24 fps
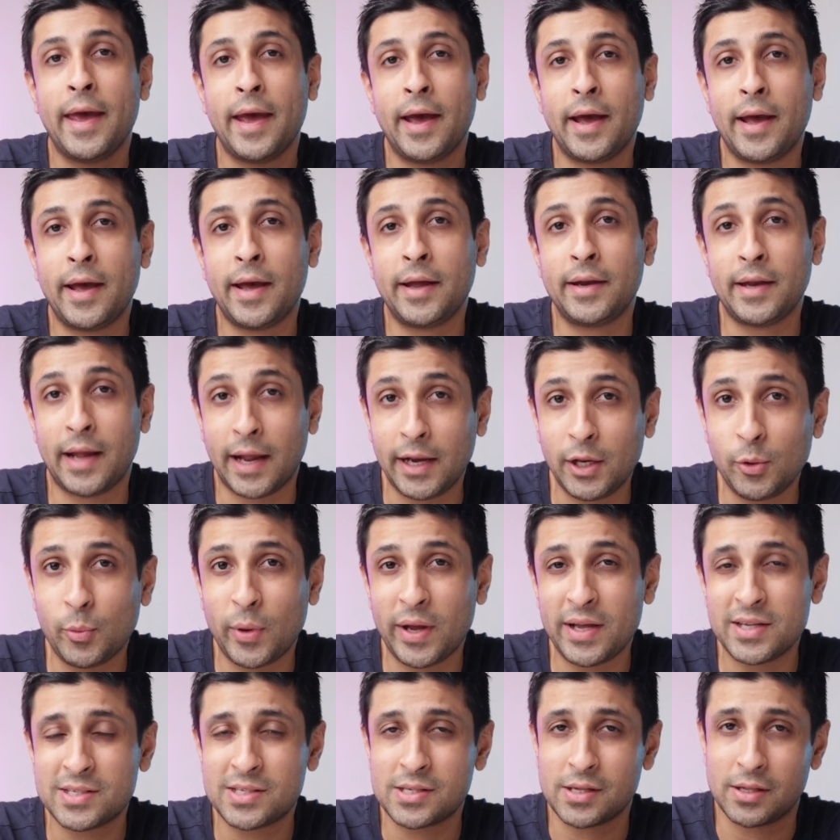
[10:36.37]
And
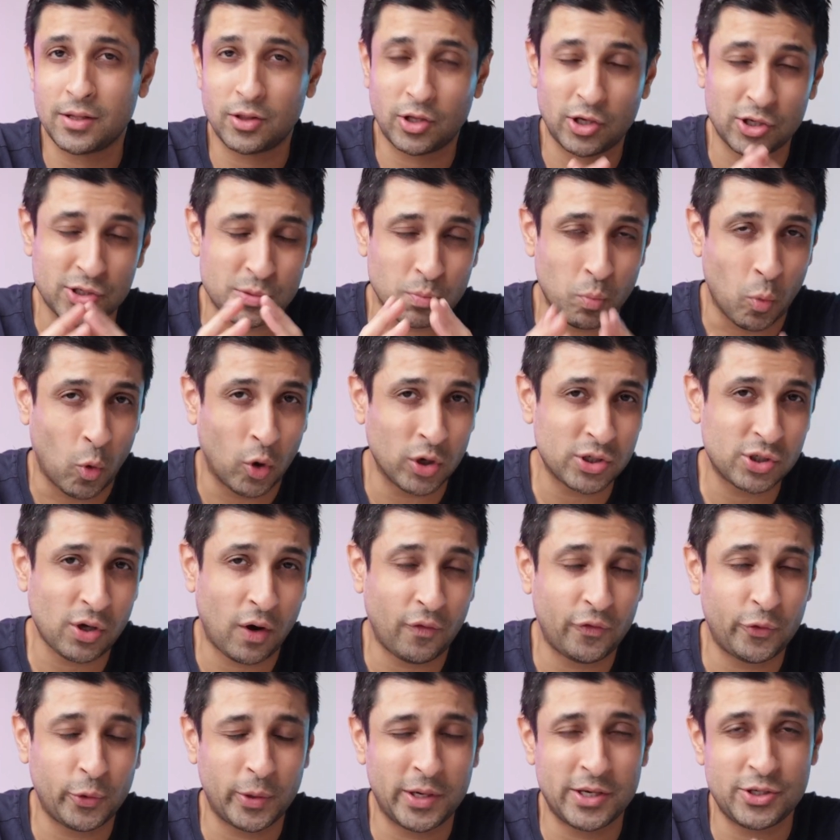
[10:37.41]
anyways, there's more
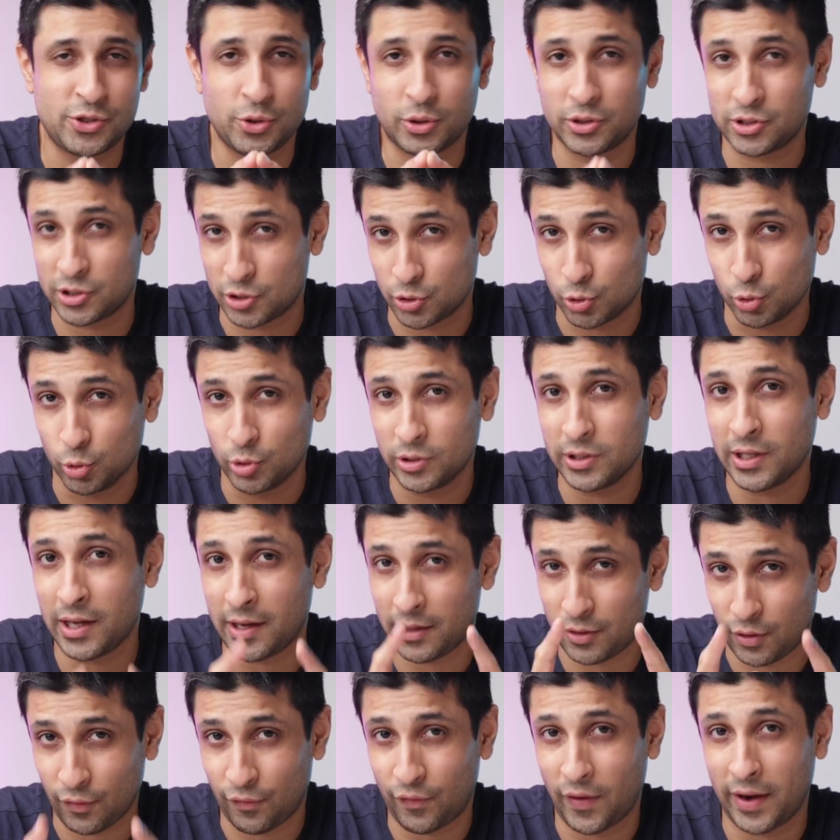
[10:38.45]
softwares. You can just Google
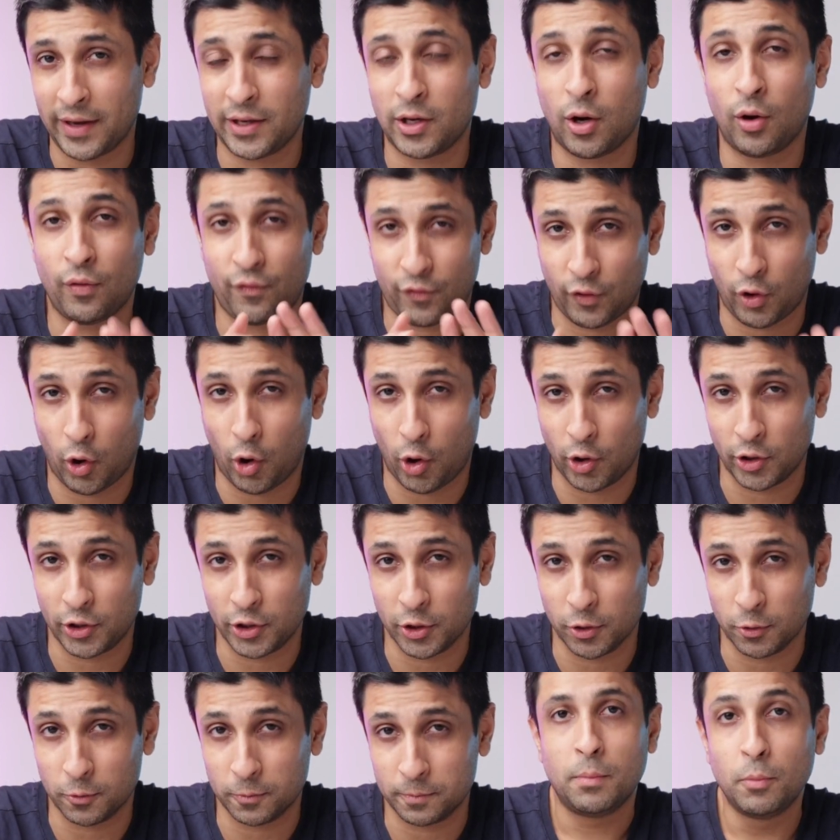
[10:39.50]
that. You find out for
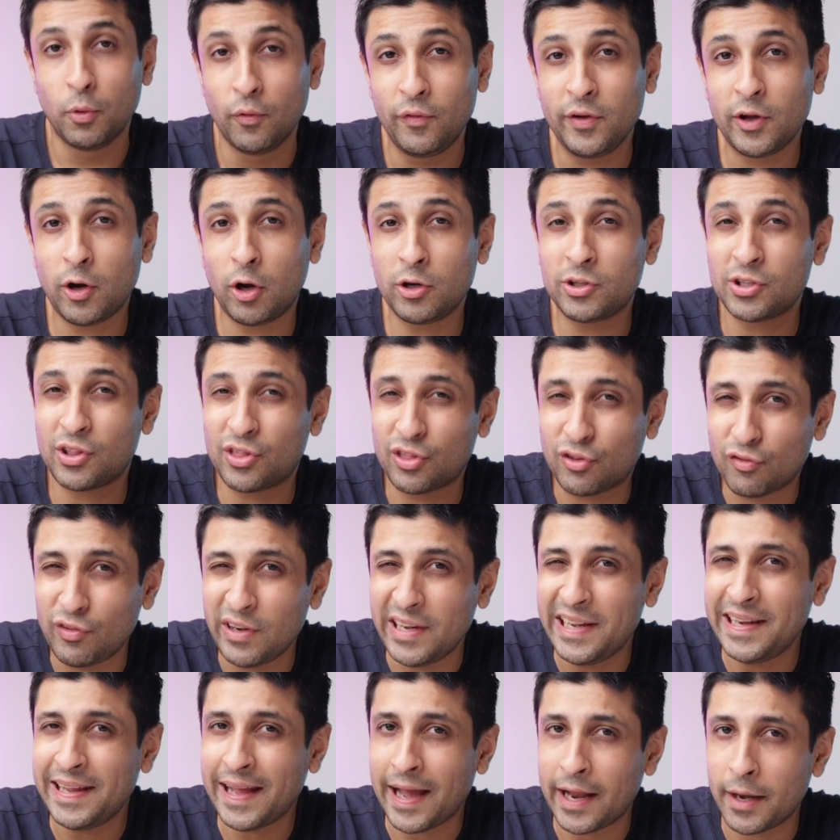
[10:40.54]
audio. Moving on to
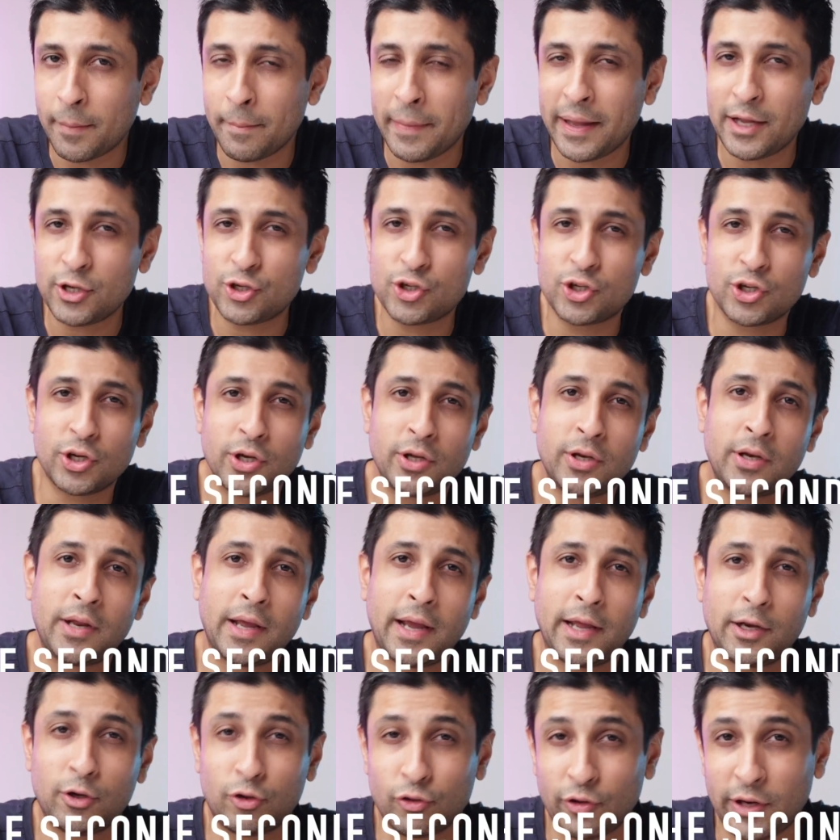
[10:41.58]
3D animation
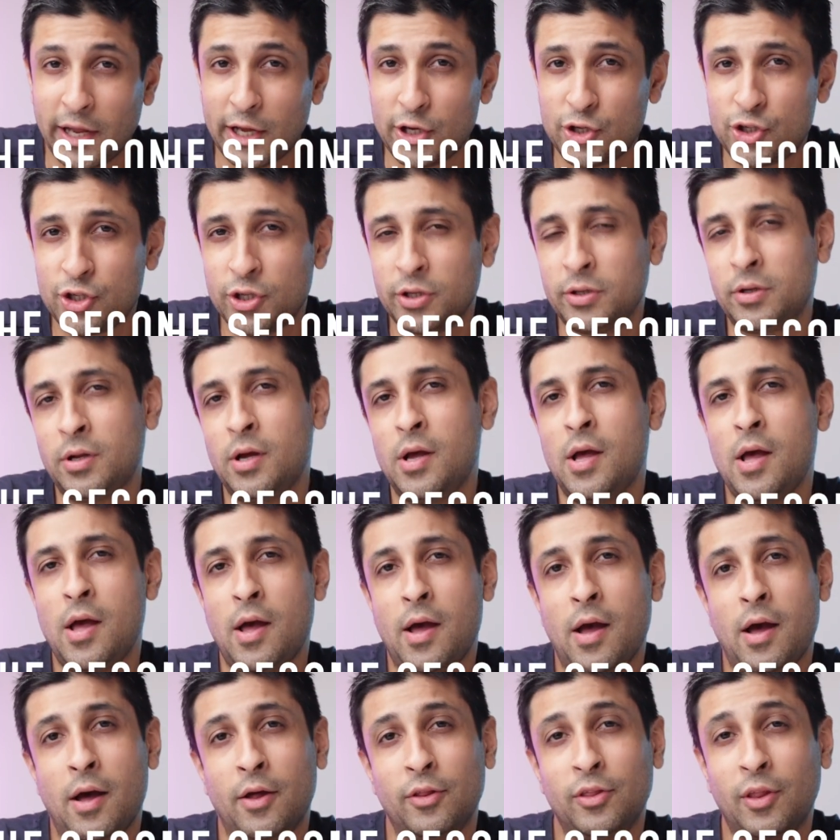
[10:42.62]
and creation,
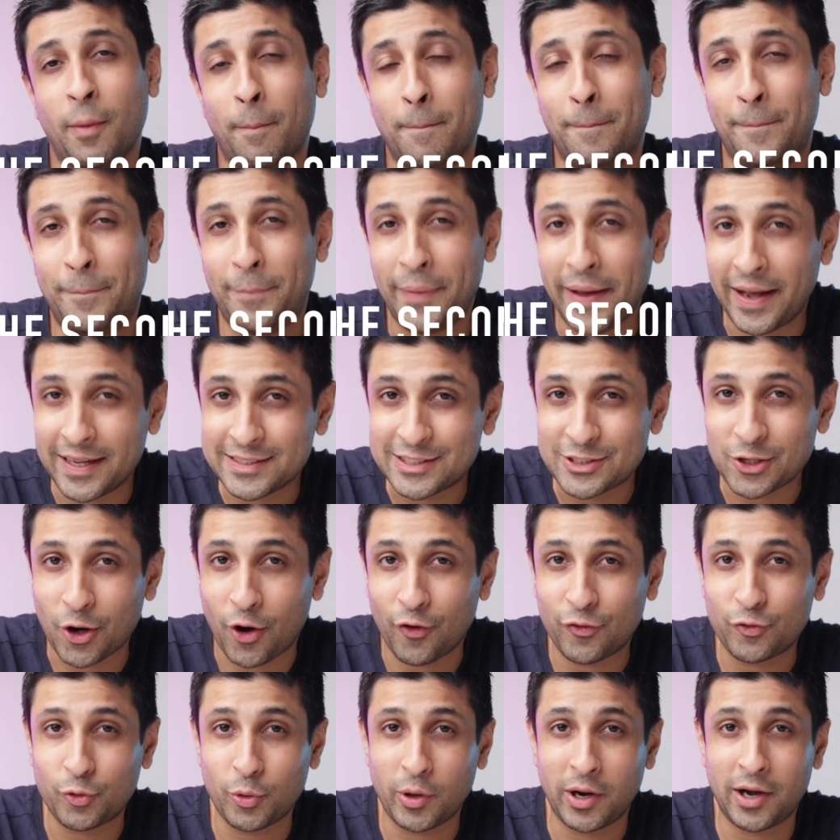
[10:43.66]
the best
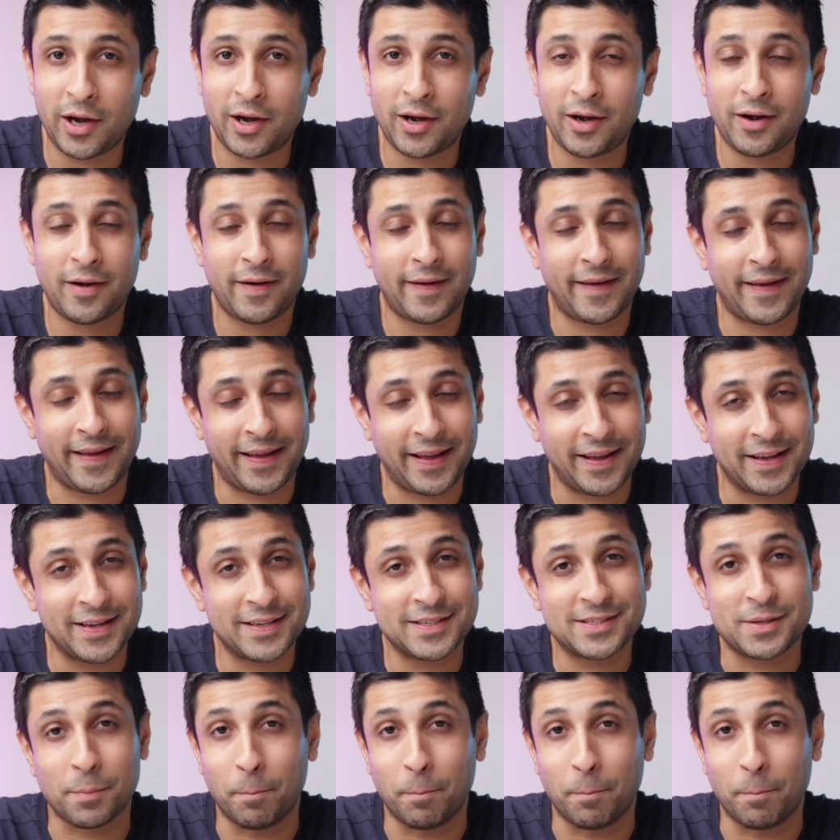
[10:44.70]
software is